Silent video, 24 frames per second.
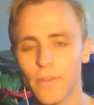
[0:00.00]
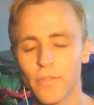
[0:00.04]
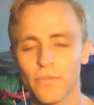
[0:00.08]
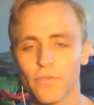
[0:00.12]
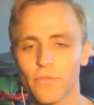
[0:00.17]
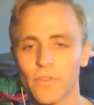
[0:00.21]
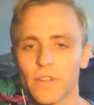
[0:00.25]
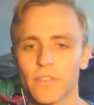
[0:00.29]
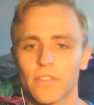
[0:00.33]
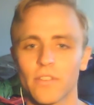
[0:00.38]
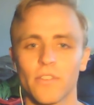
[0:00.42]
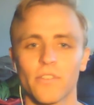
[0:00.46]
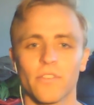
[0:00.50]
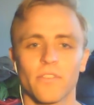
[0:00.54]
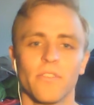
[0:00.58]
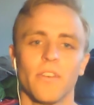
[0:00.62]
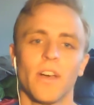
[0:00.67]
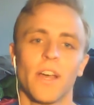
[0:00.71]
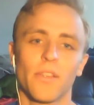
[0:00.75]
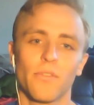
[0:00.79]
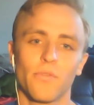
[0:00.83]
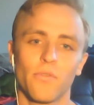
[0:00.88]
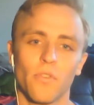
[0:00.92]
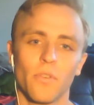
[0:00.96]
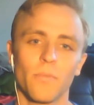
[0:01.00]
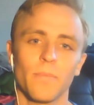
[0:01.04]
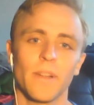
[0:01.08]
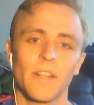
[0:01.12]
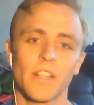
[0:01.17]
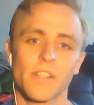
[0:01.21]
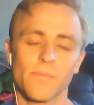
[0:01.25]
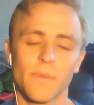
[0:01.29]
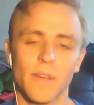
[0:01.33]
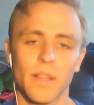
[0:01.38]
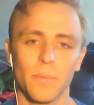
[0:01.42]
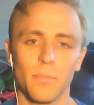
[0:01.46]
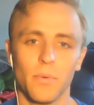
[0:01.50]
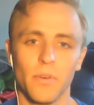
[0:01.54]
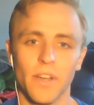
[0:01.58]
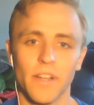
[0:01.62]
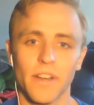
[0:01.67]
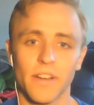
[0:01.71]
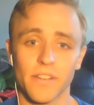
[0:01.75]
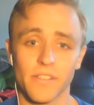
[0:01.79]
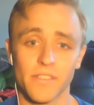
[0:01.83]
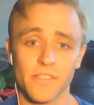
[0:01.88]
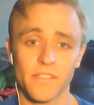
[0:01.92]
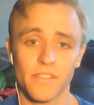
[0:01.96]
missed free throws in the last 4 minutes by the
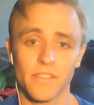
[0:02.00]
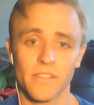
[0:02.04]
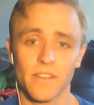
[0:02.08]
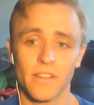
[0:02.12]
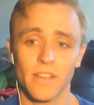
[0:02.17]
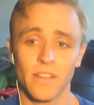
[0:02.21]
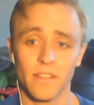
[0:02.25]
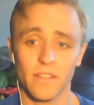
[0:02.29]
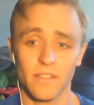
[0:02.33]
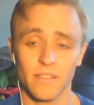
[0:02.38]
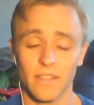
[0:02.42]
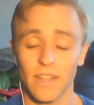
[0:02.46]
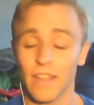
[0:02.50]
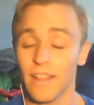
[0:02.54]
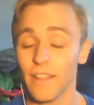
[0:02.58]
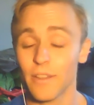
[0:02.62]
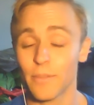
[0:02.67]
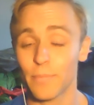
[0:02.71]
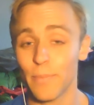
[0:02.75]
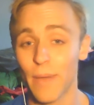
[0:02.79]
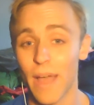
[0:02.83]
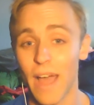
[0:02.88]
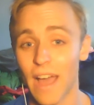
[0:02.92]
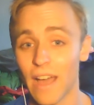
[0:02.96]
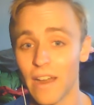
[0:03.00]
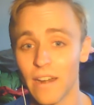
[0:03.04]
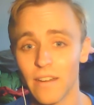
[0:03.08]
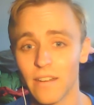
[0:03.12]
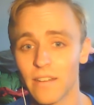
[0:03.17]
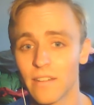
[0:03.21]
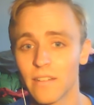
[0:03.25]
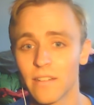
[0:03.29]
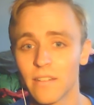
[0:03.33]
players. Now that's bad.